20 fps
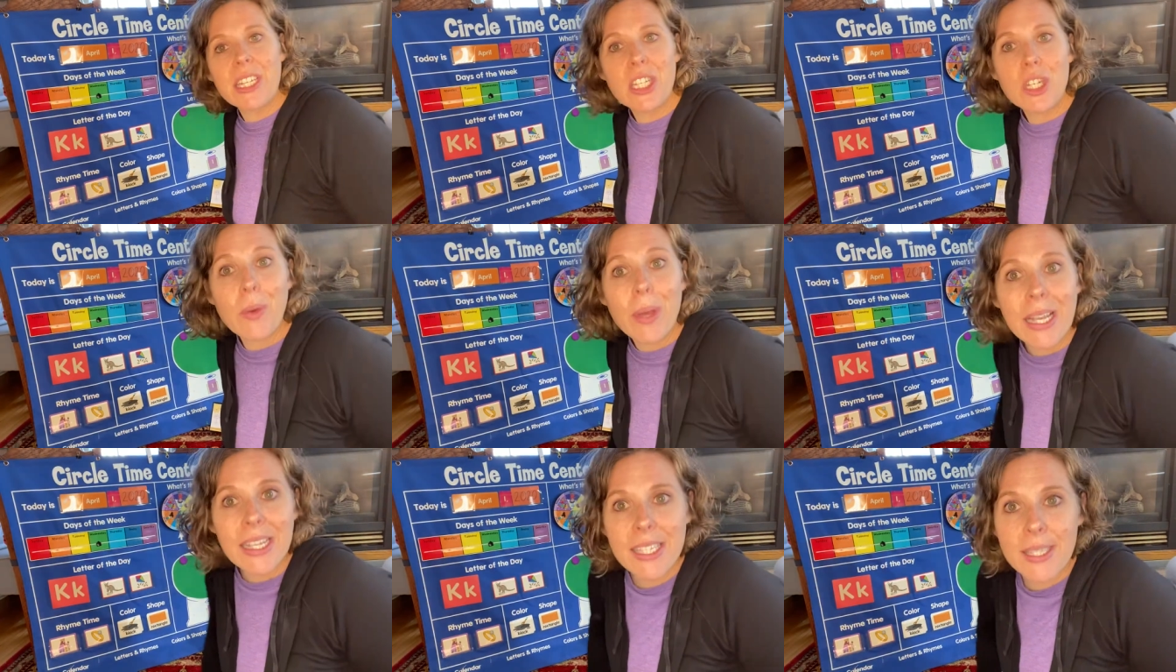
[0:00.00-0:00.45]

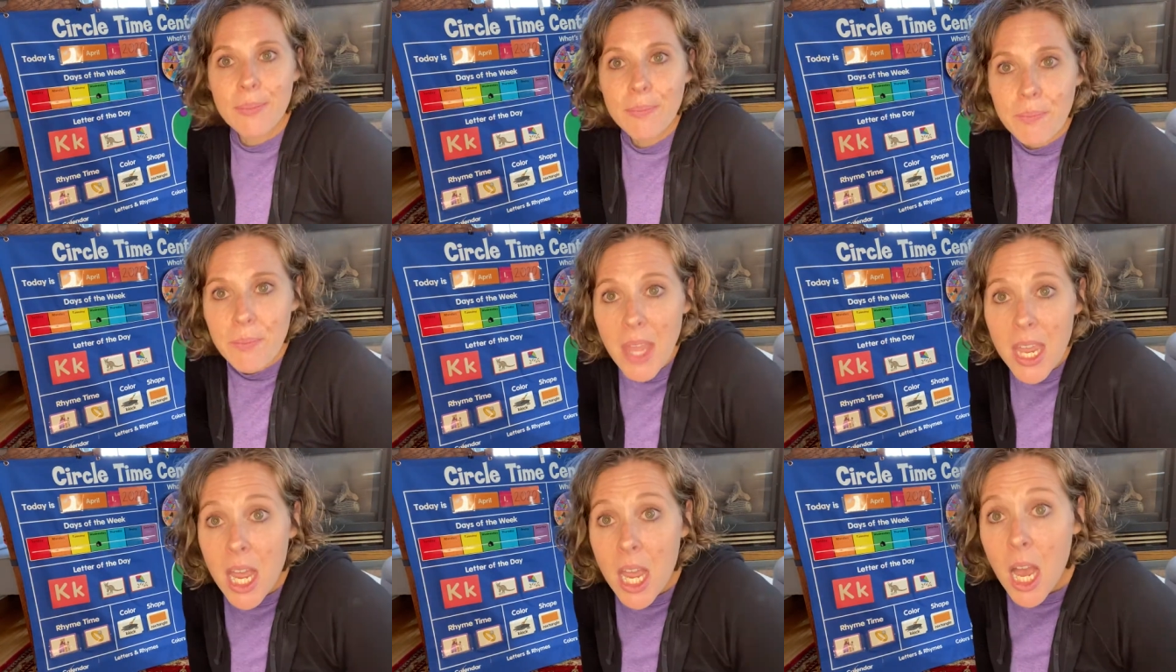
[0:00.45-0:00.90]
doings.
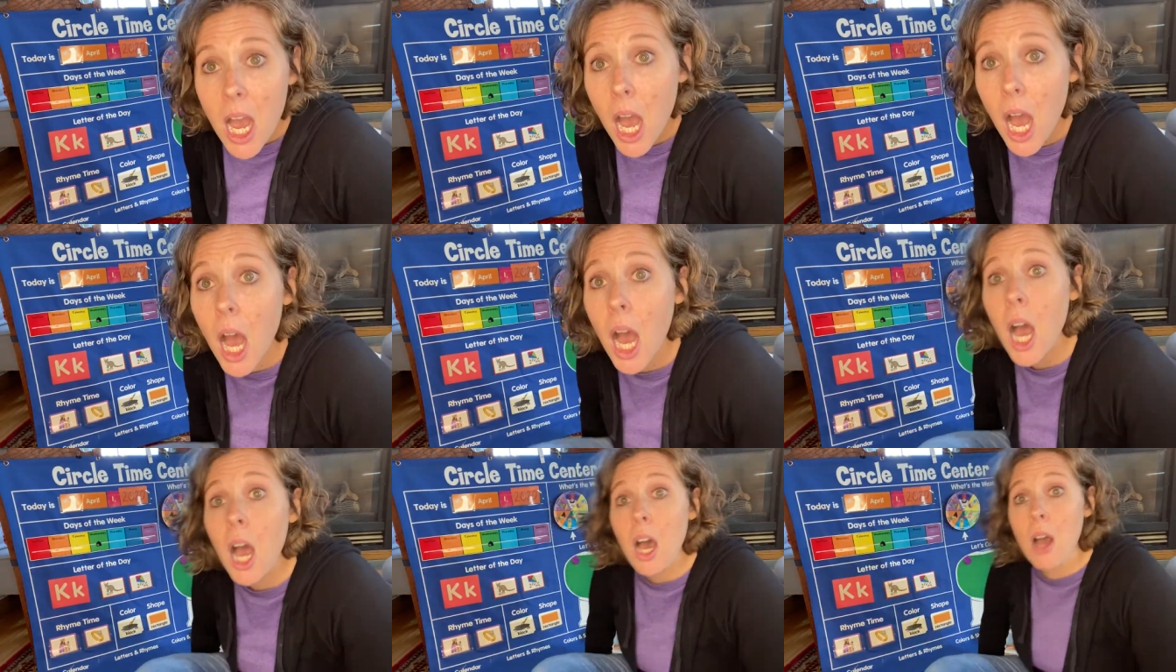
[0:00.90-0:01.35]

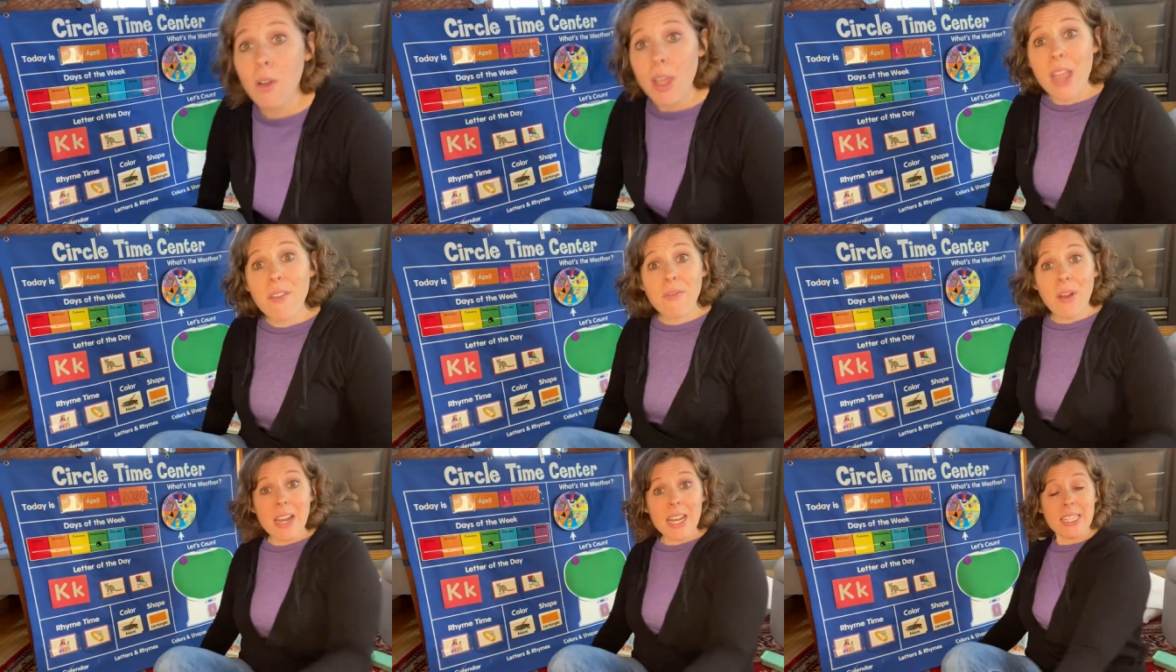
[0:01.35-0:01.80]
Uh, okay,
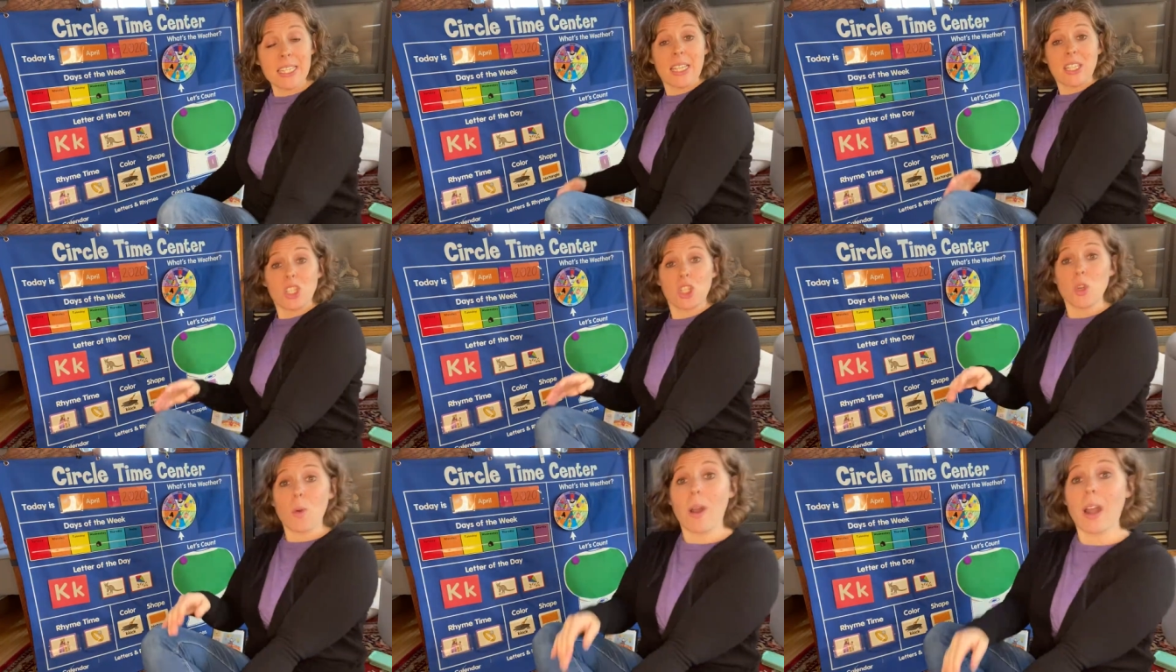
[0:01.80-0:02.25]
friends,
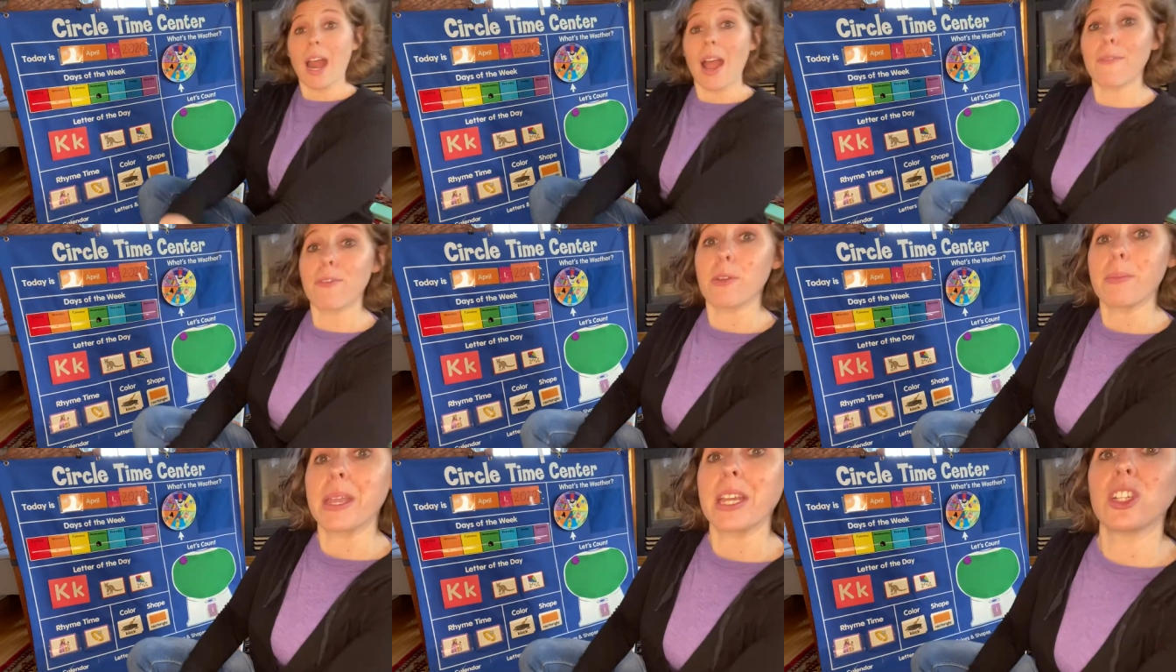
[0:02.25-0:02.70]
let's do our
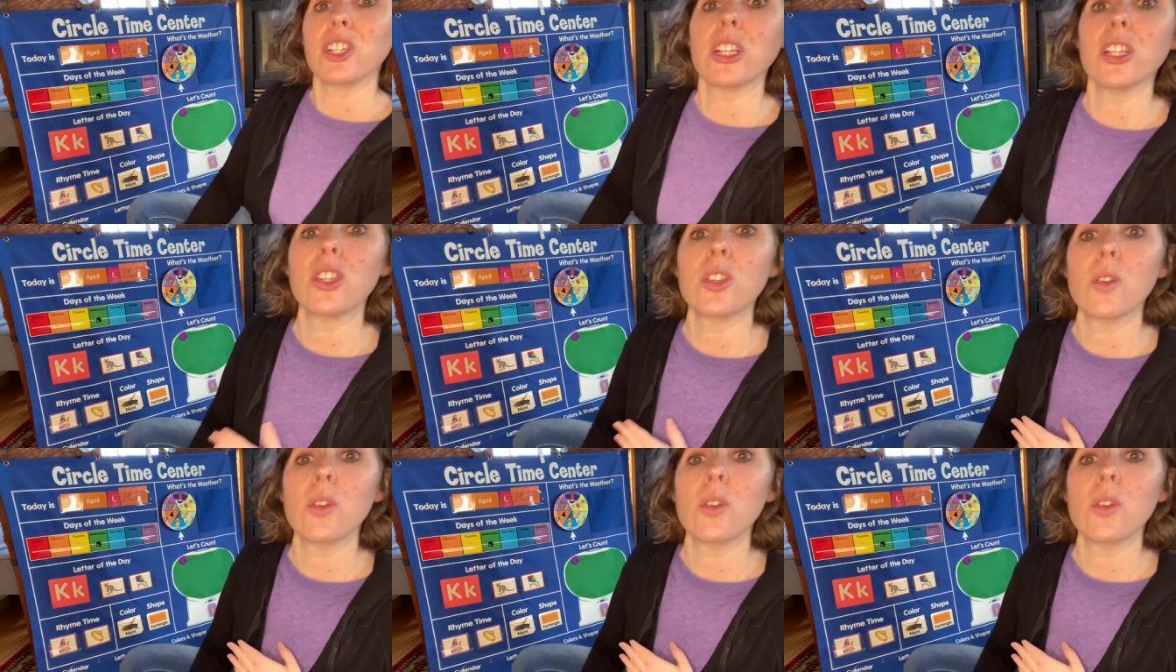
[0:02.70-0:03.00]
affirmations.